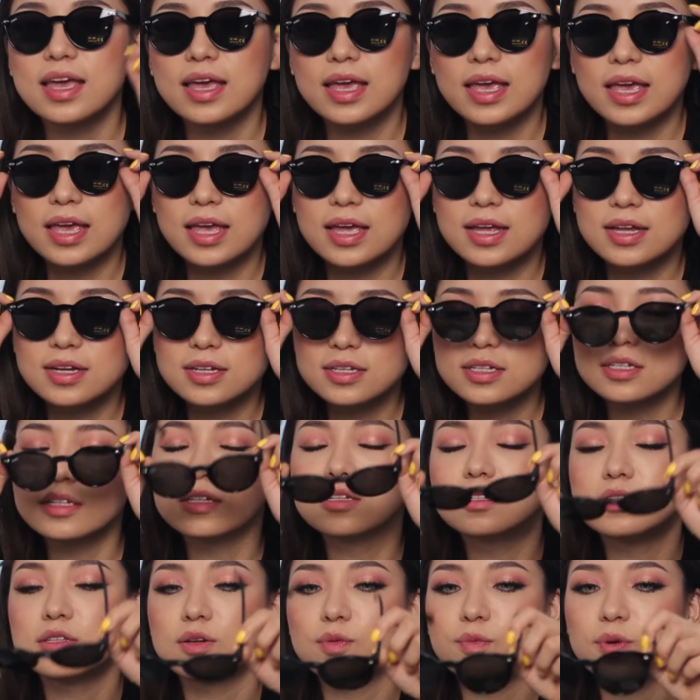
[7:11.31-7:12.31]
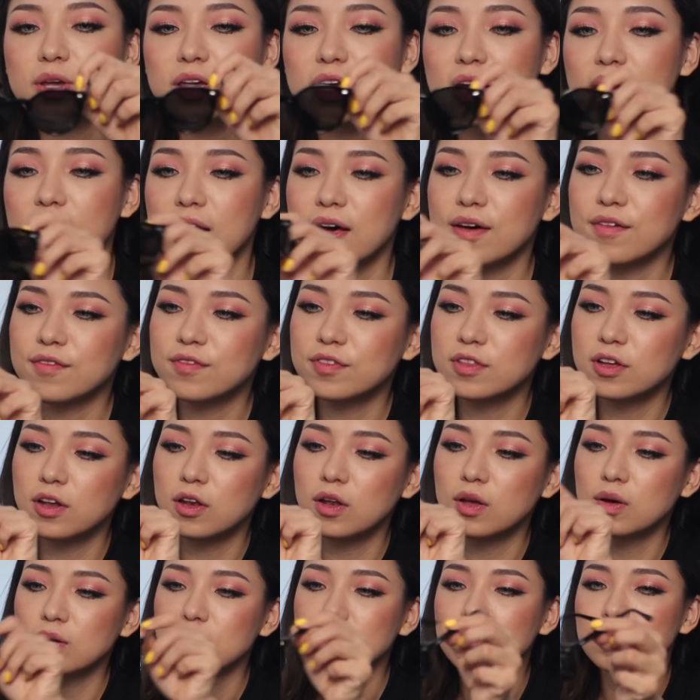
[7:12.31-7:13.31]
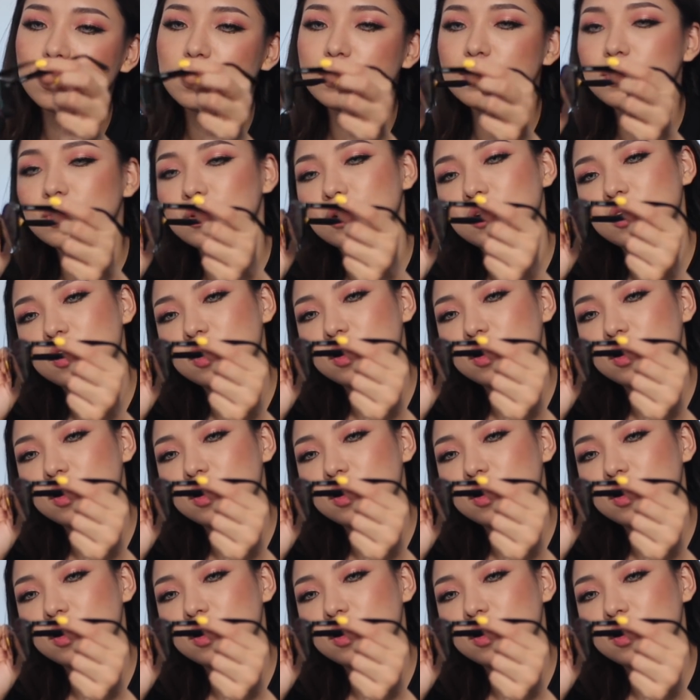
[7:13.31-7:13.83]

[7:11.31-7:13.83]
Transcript: And so we have the logo